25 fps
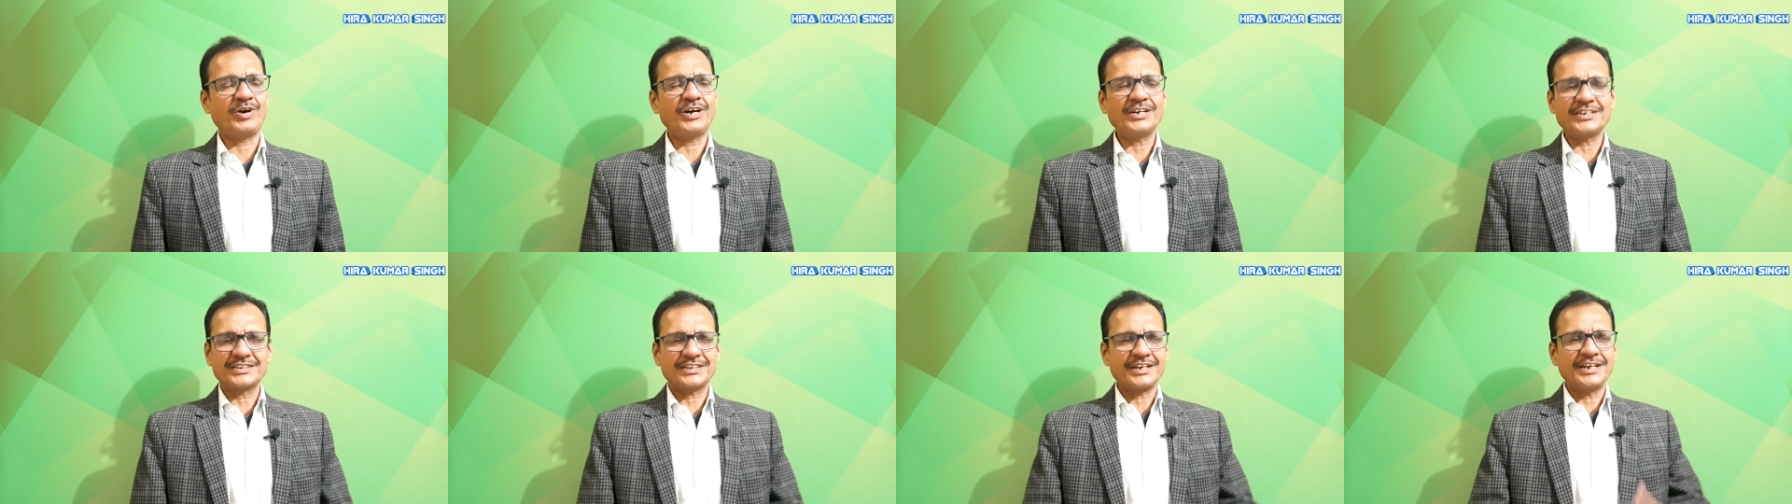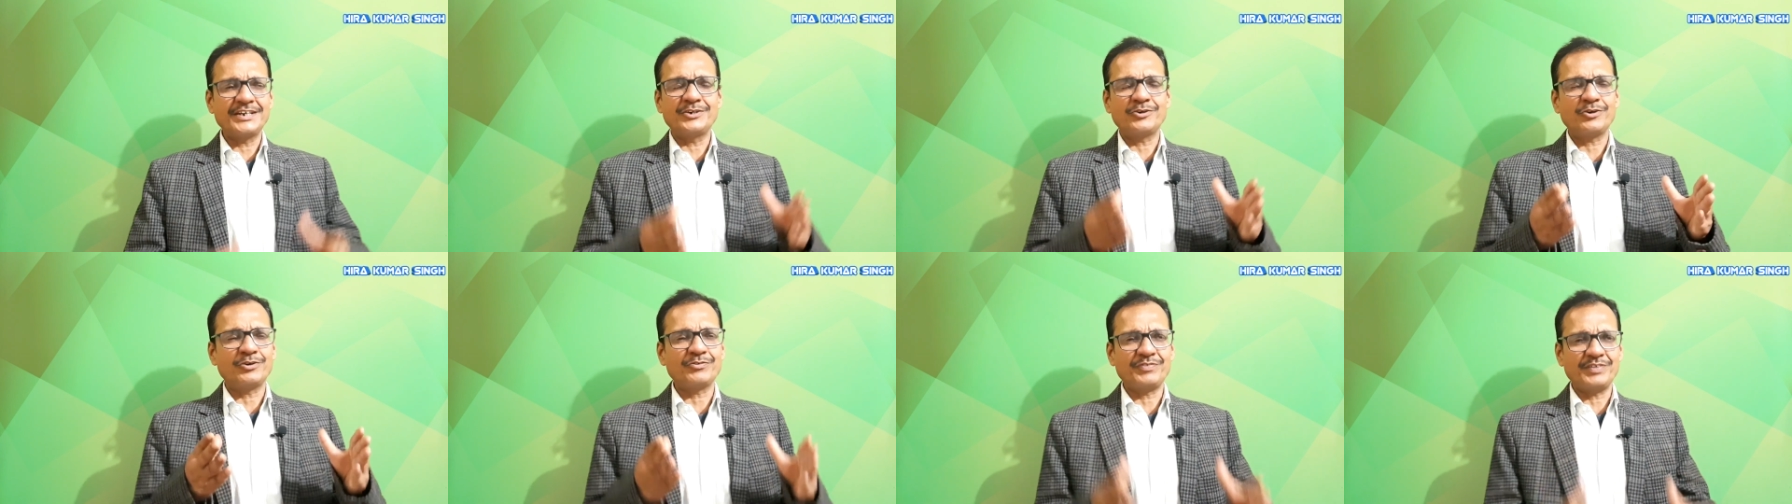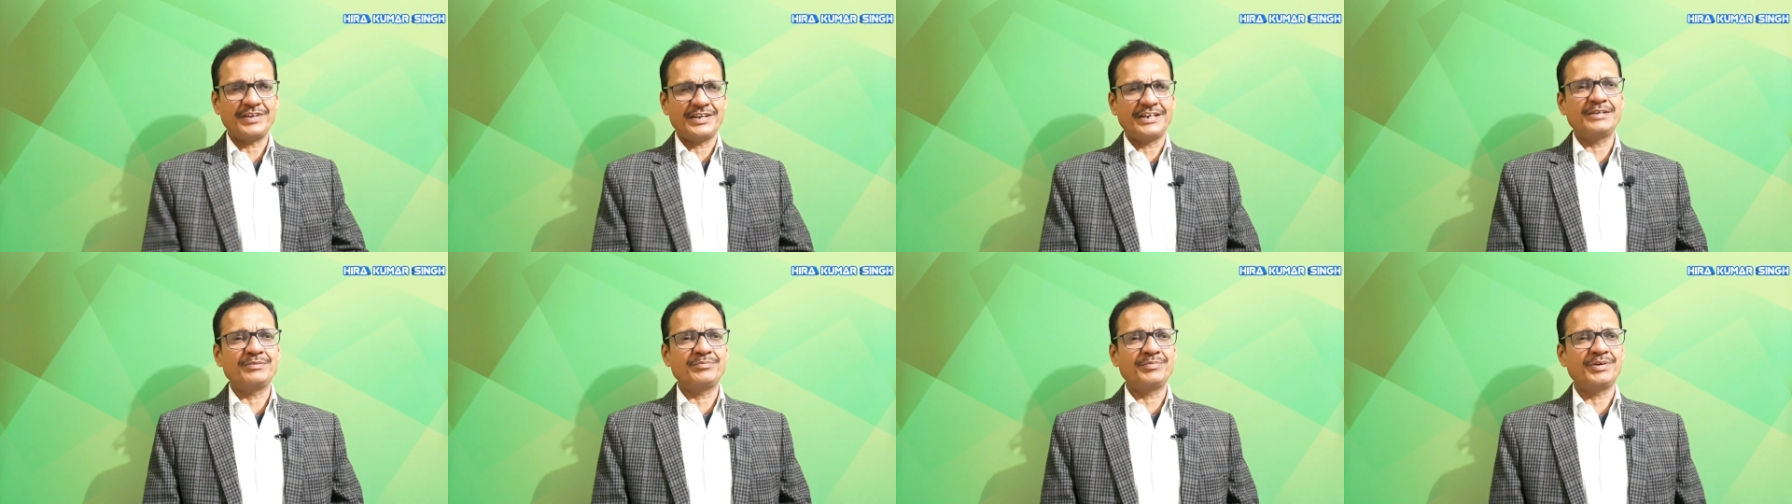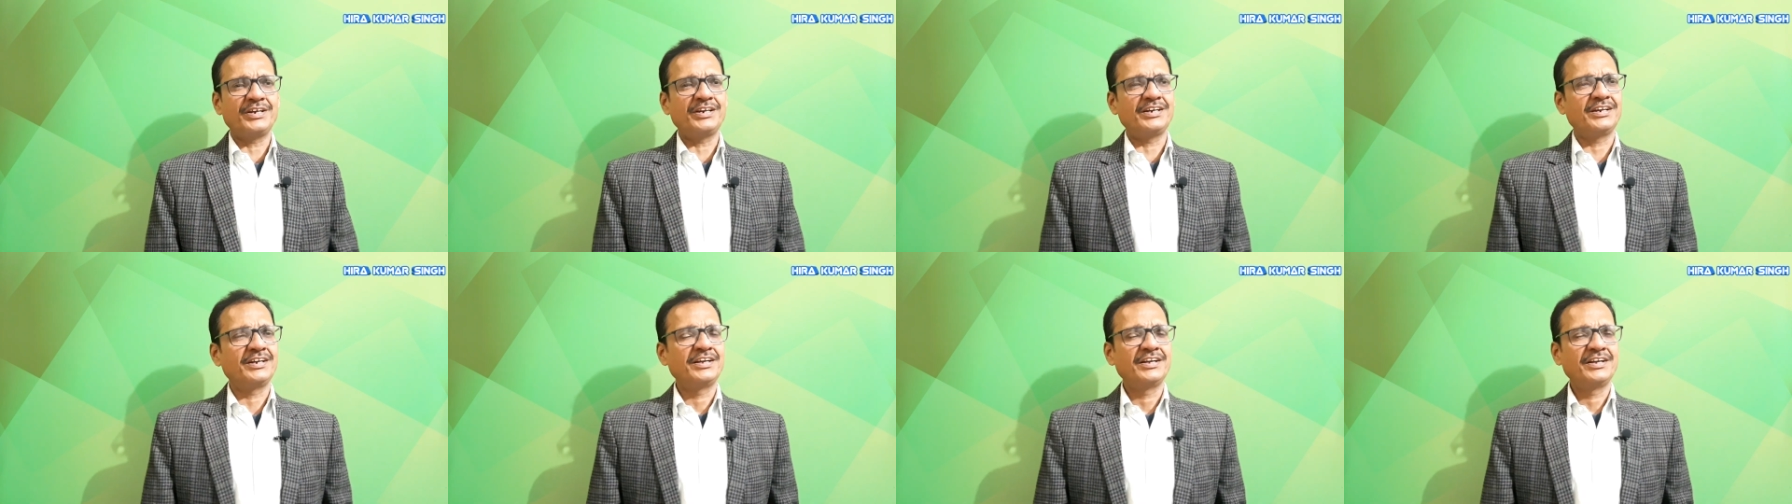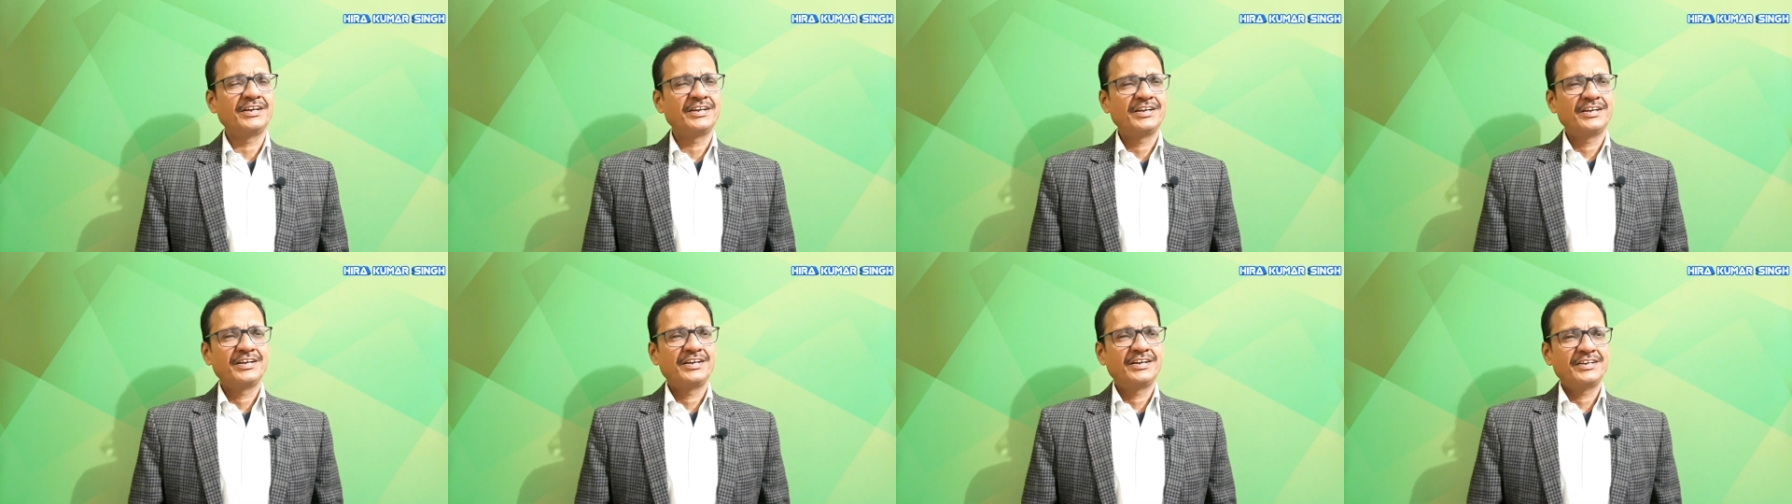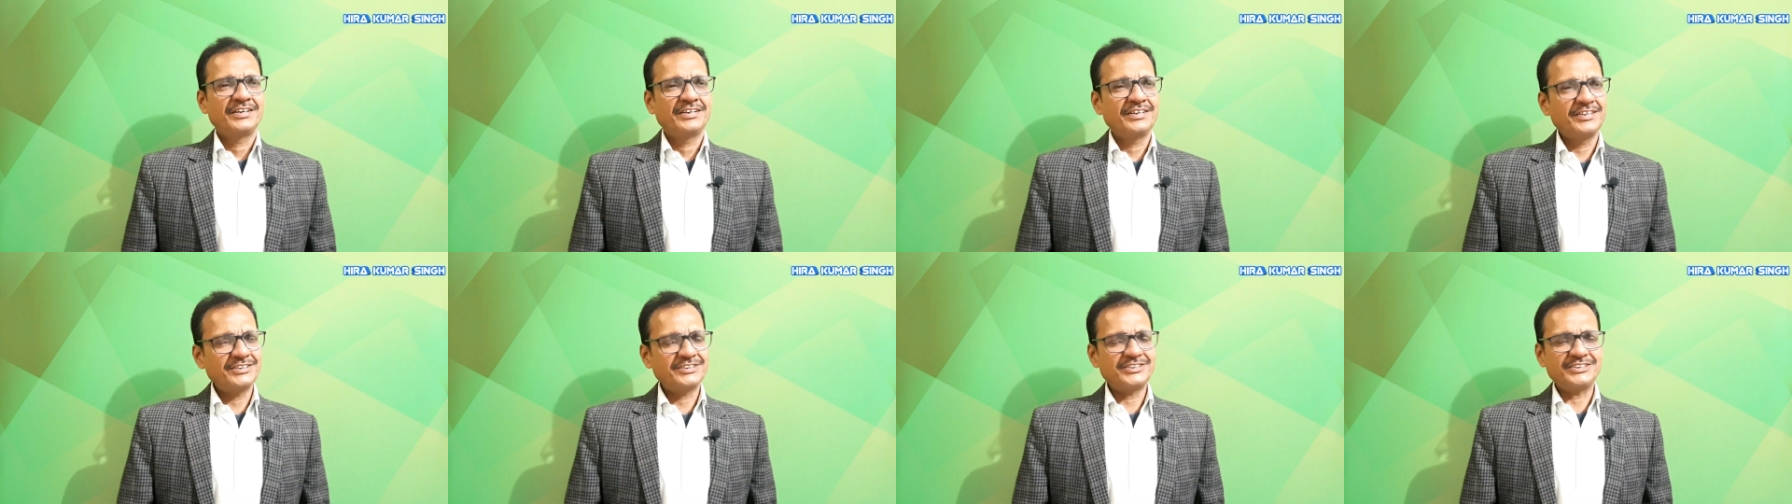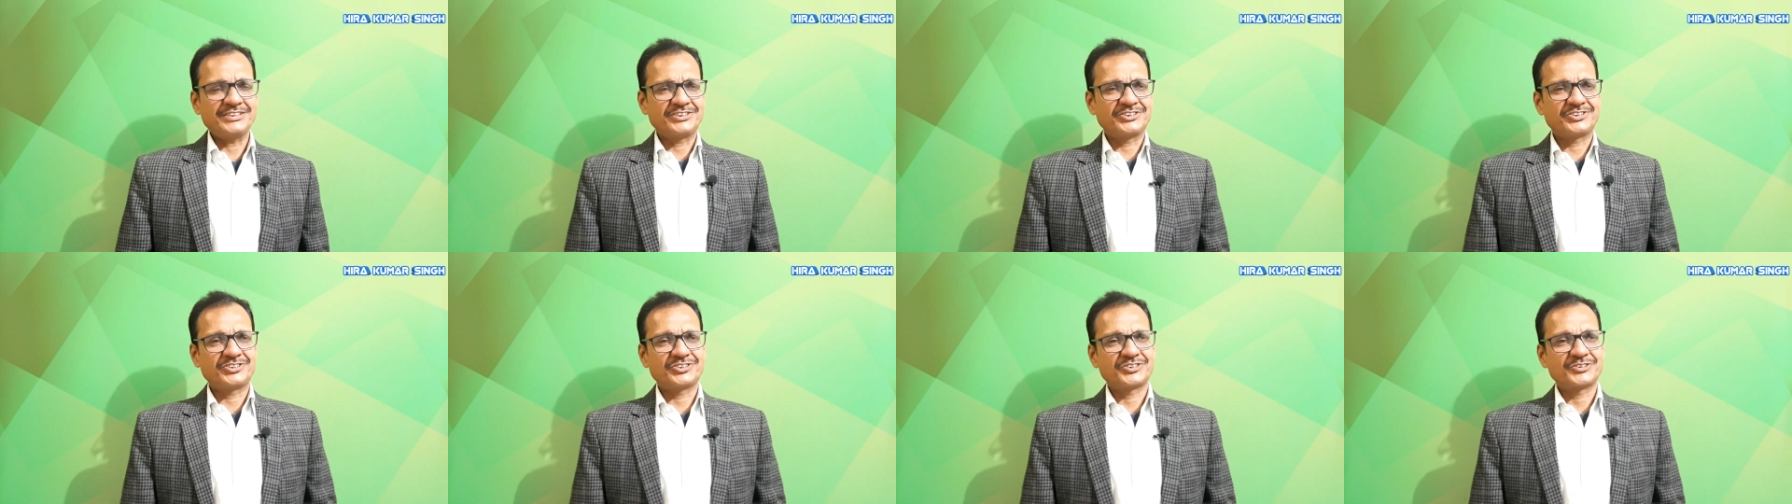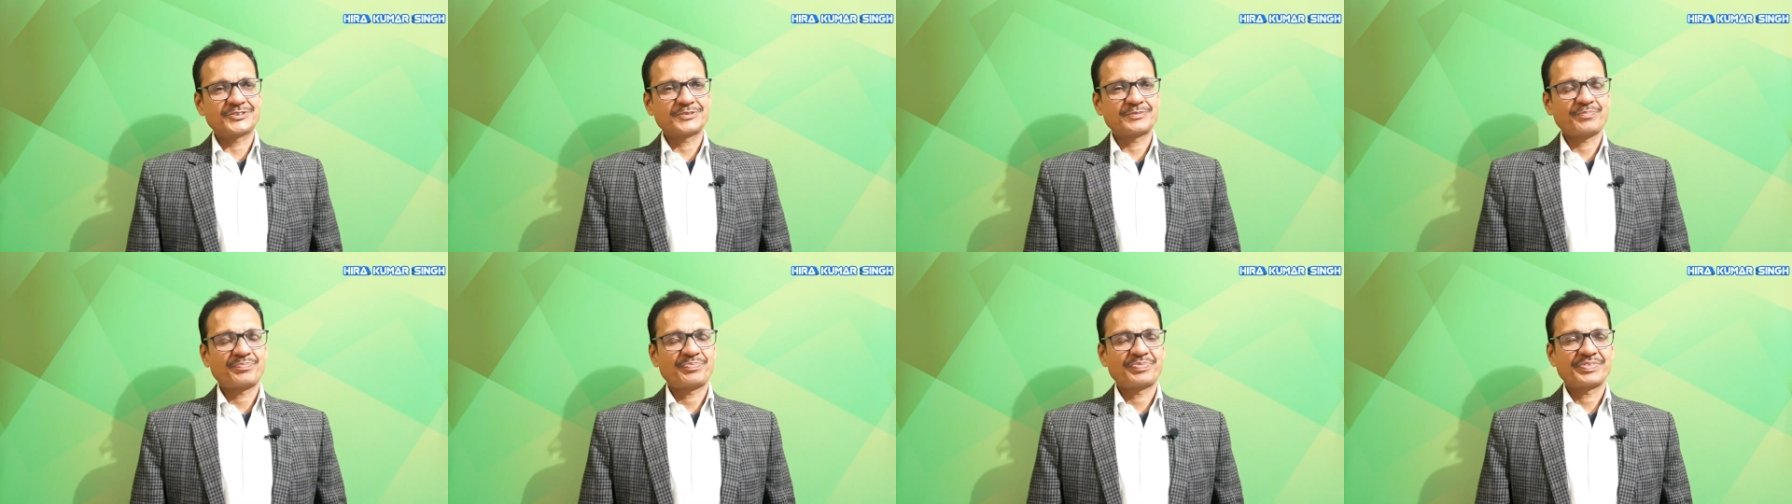What kind of animal is it?